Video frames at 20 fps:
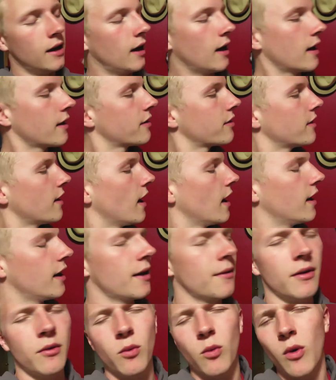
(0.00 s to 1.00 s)
I
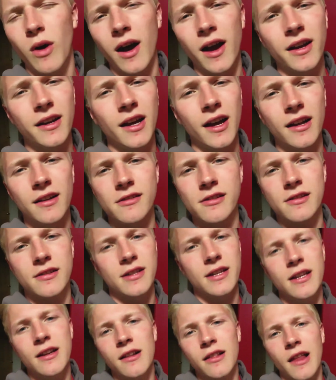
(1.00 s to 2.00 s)
thought, why not
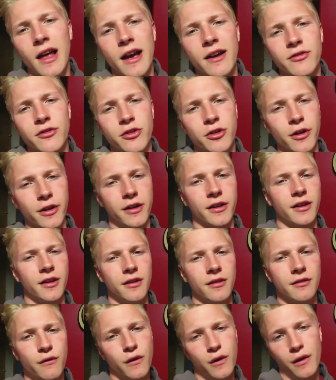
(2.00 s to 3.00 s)
just eat a live
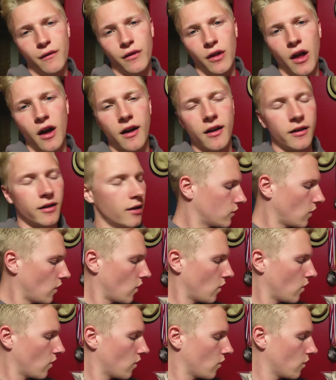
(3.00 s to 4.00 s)
cricket for the vlog?
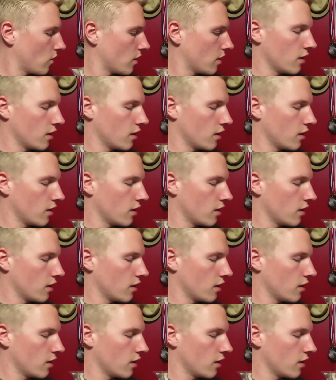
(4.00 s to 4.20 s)
So,